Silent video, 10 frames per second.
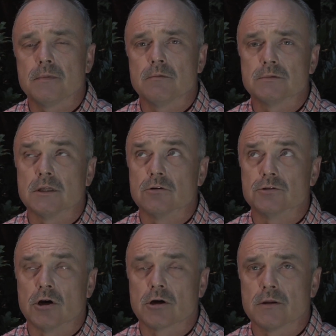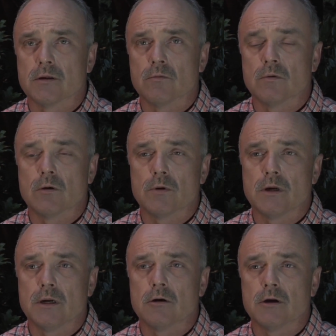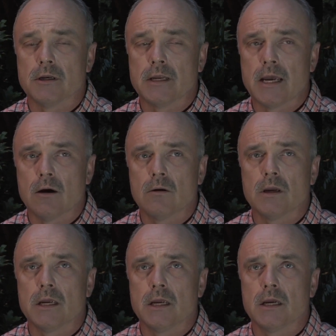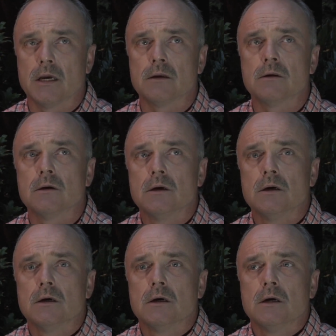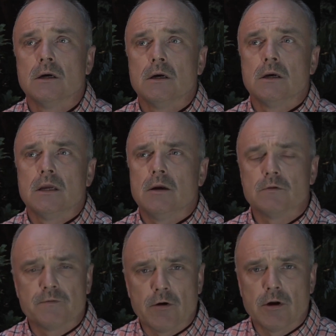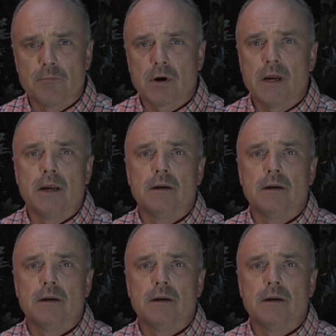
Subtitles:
was a little darker than what we are in now, and it was very bright.